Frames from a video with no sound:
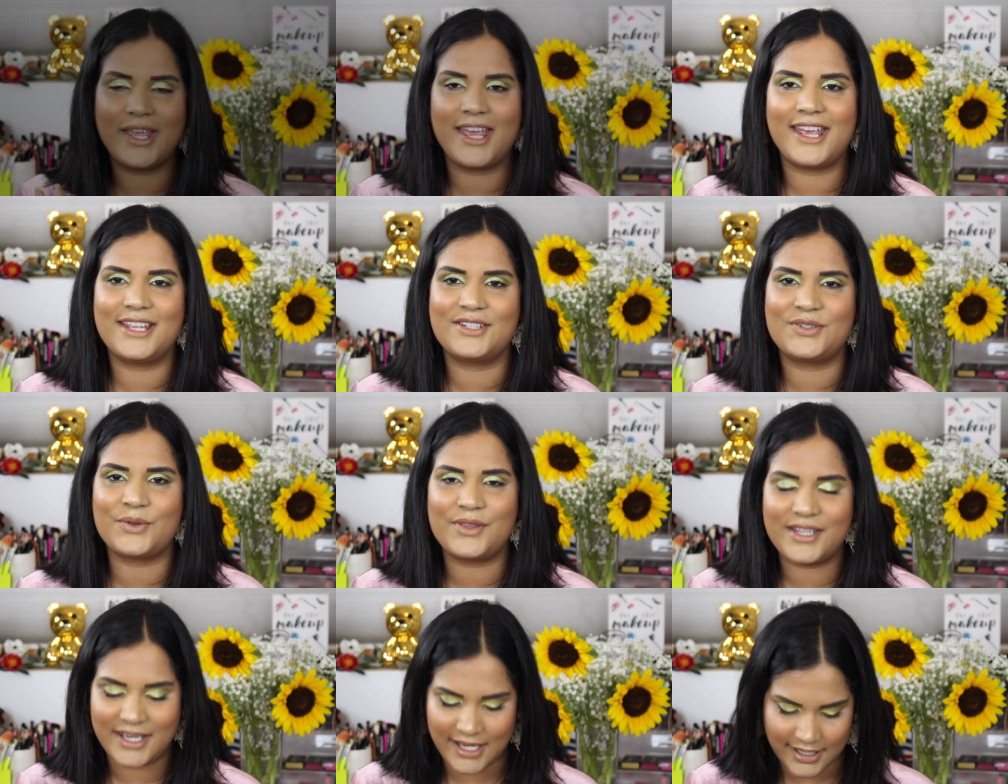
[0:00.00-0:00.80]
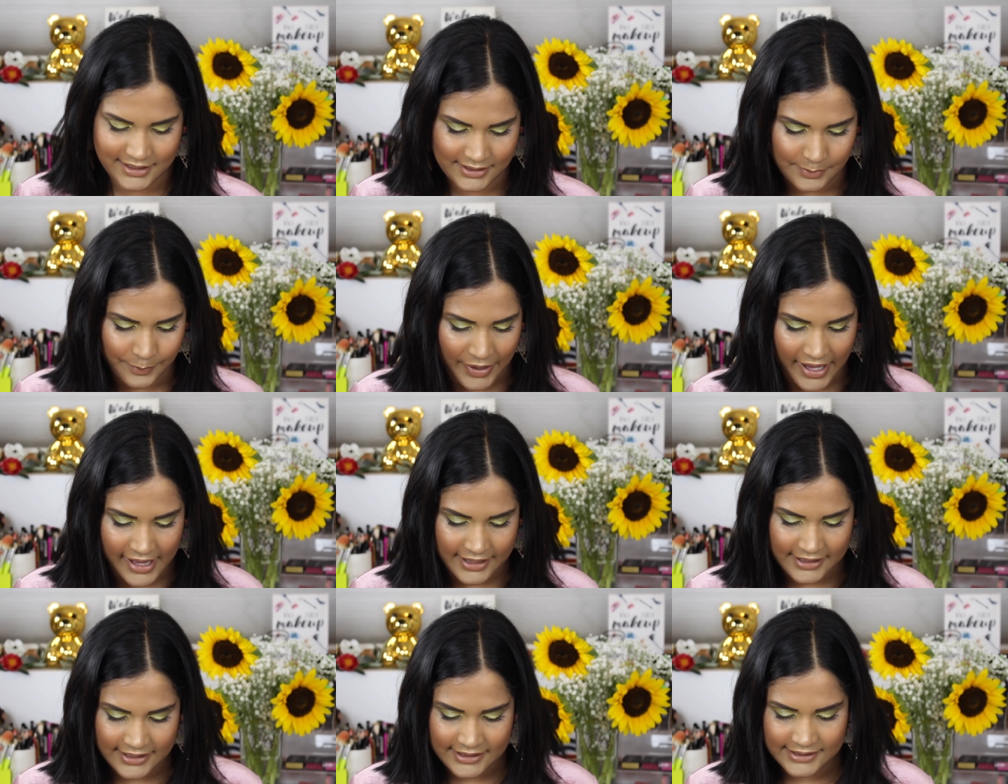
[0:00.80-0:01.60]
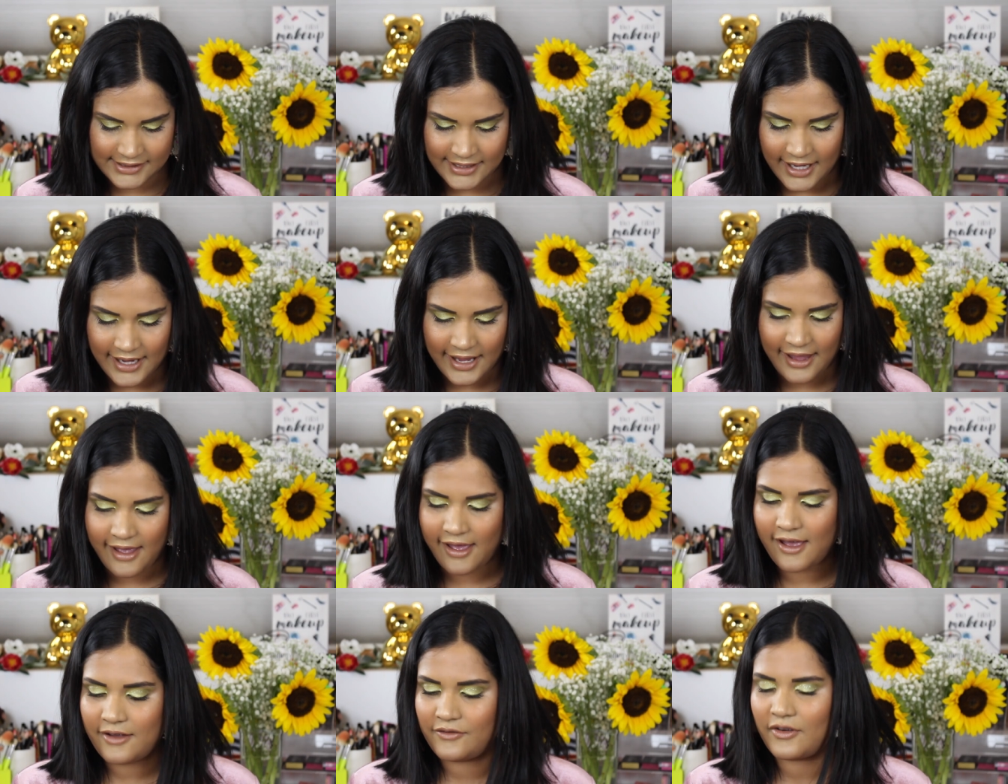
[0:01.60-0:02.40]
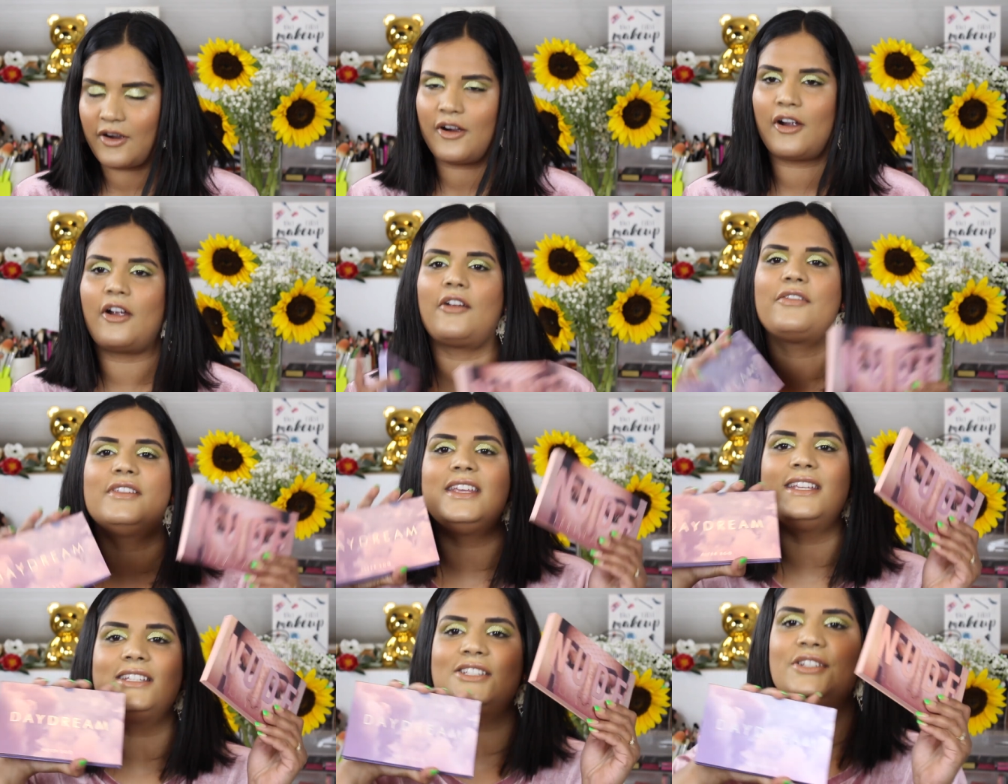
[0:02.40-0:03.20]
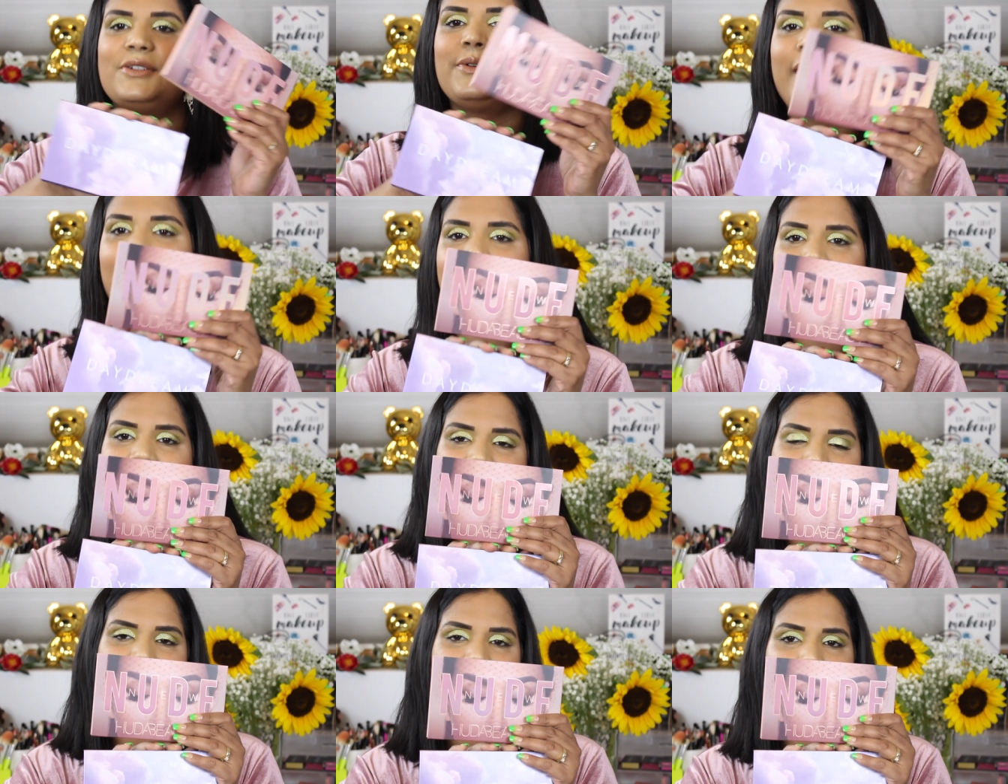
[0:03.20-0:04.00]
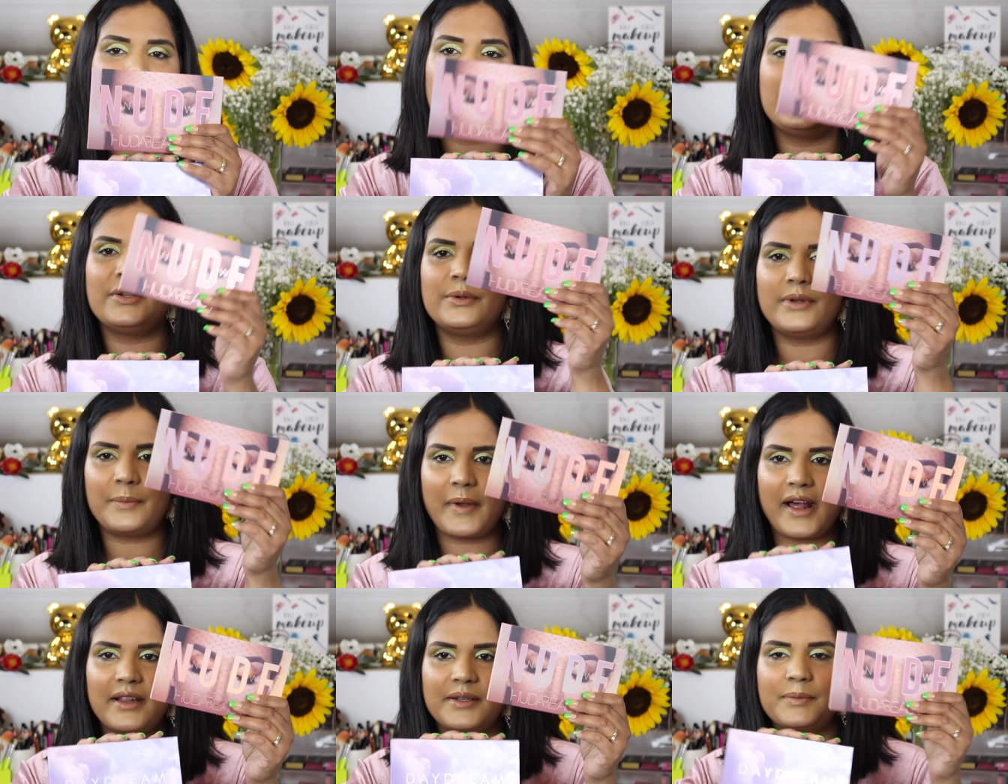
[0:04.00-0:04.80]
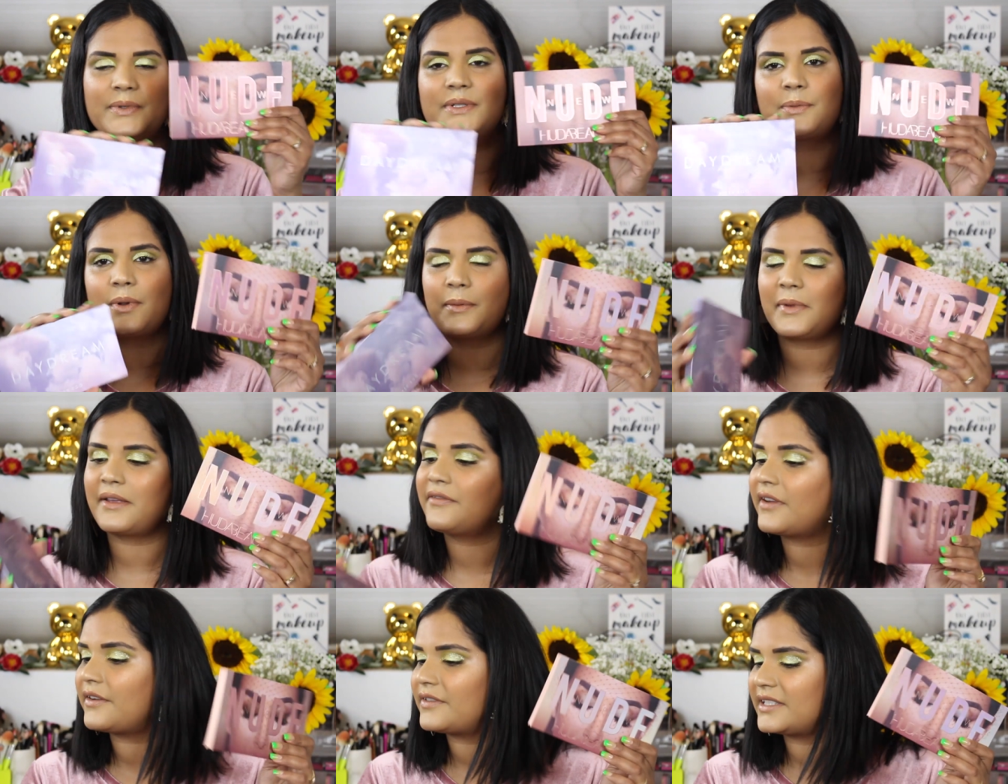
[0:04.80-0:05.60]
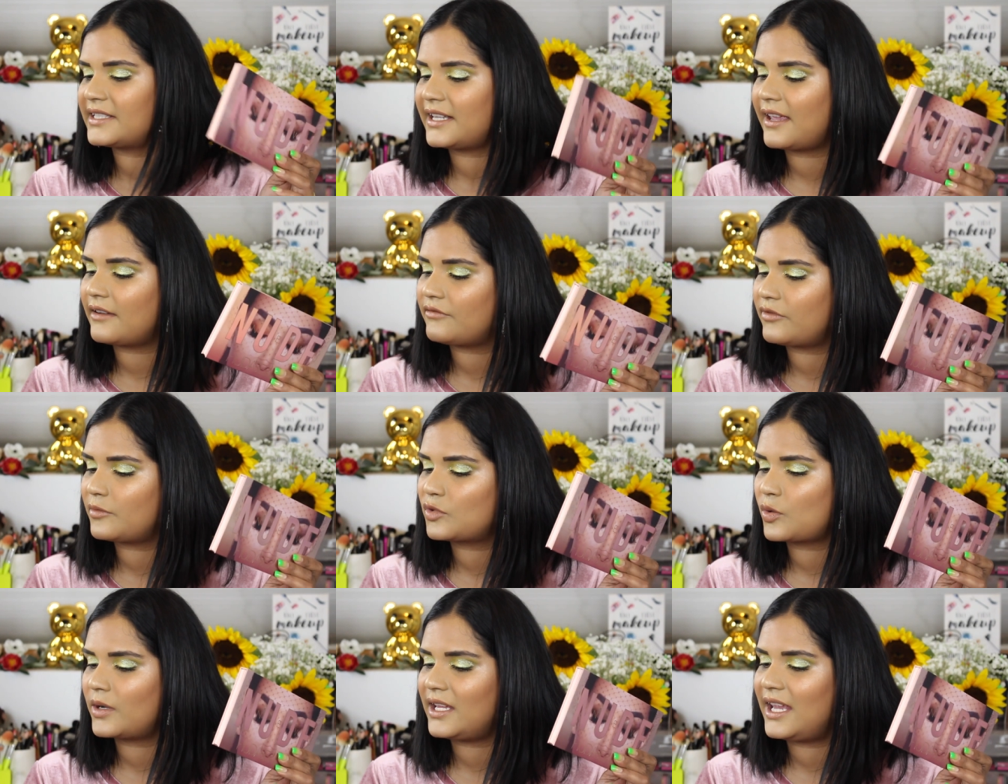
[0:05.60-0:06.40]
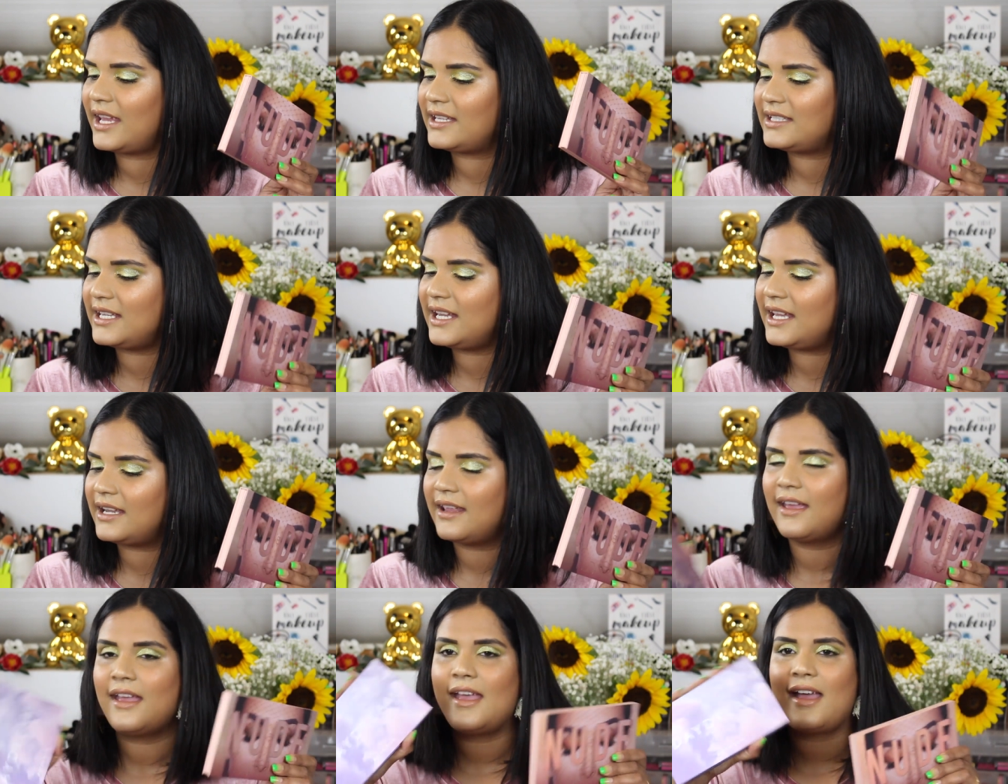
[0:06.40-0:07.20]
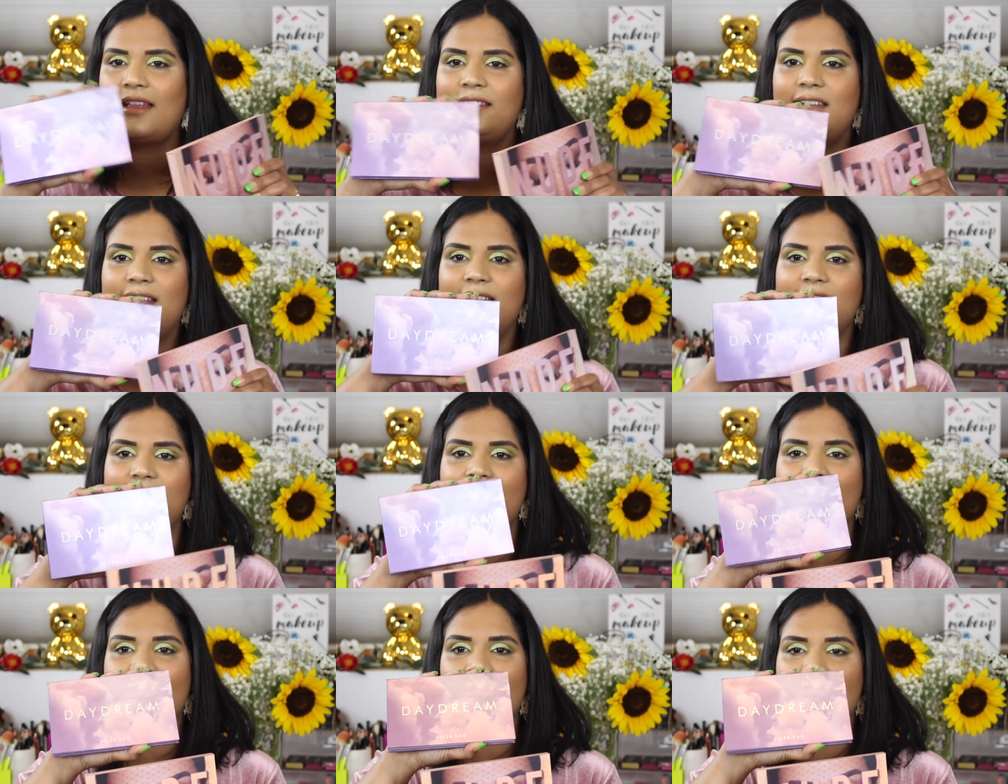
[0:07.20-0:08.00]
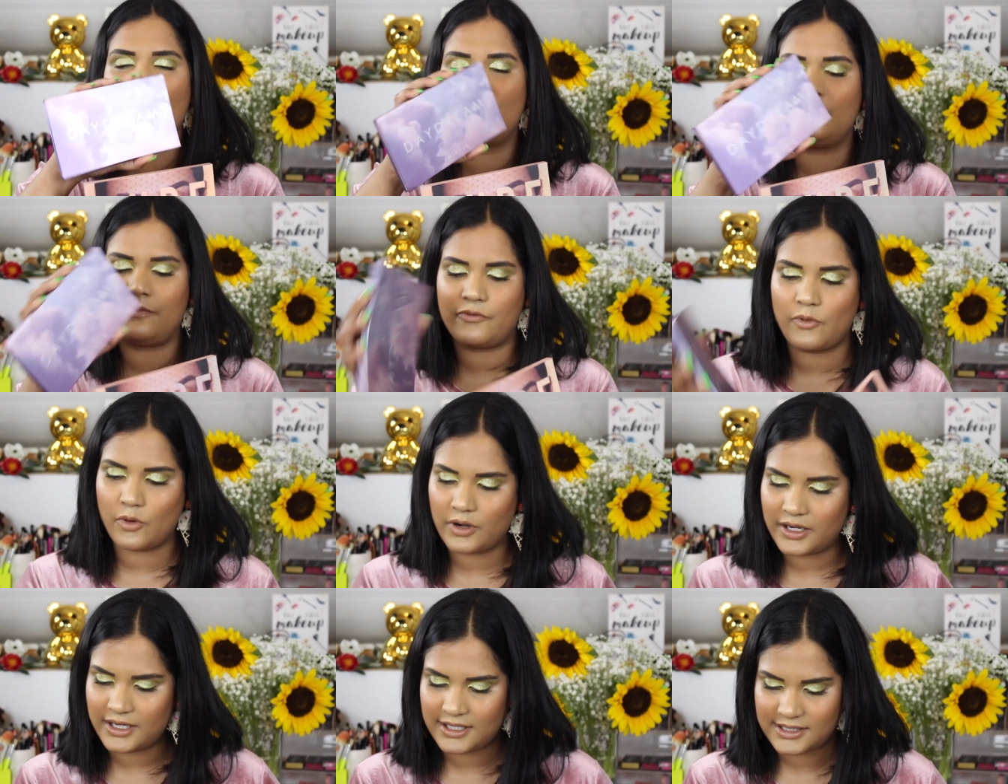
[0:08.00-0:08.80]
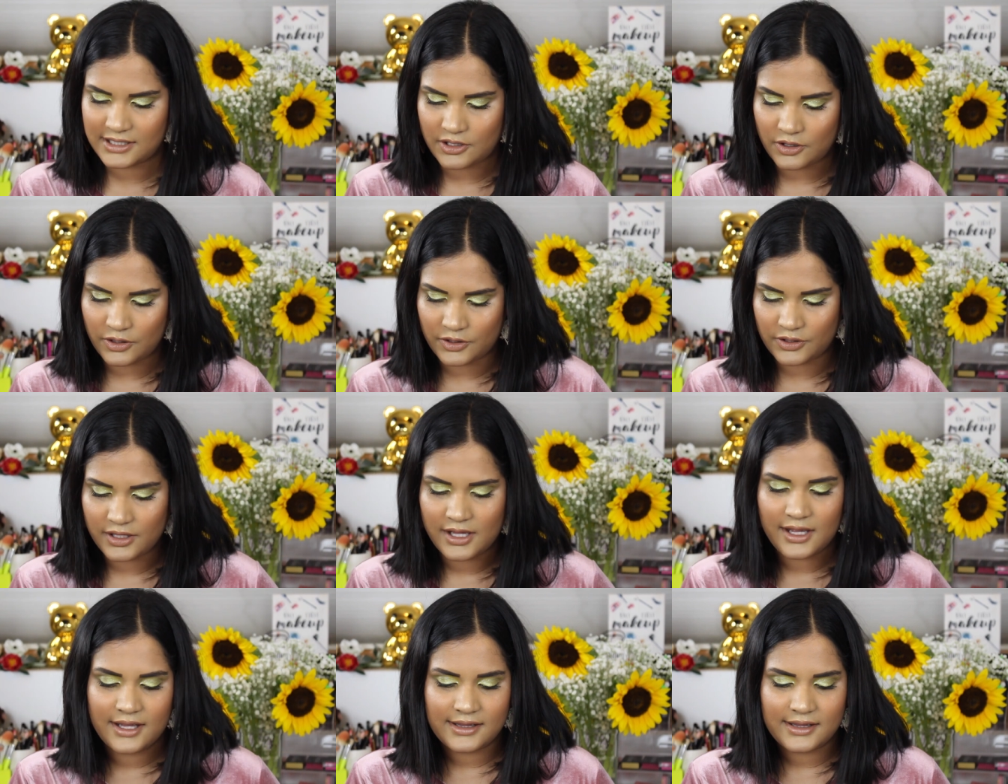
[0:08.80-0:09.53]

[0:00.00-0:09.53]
okay, so the next palettes I have are these two guys. So the Huda palette was one of my favorites again from 2018. And then this is their dupe for it. It's called